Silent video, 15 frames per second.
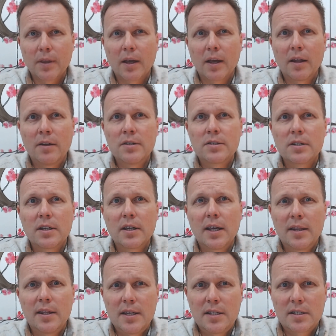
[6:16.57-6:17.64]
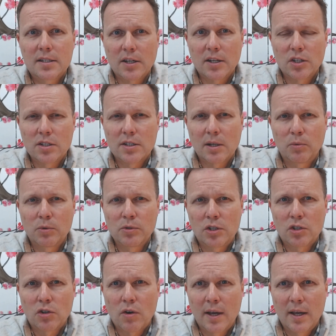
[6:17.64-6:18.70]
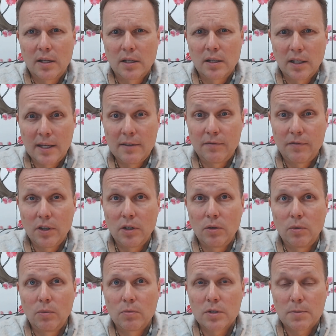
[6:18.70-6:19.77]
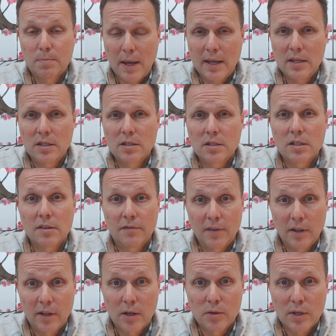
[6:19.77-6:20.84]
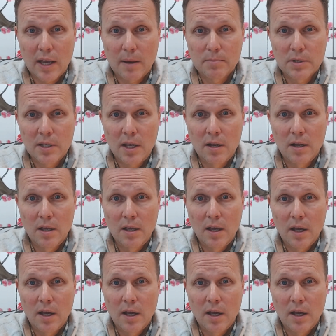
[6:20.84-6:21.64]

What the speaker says: And in these sessions, I want to try and leave you space to fill those gaps in.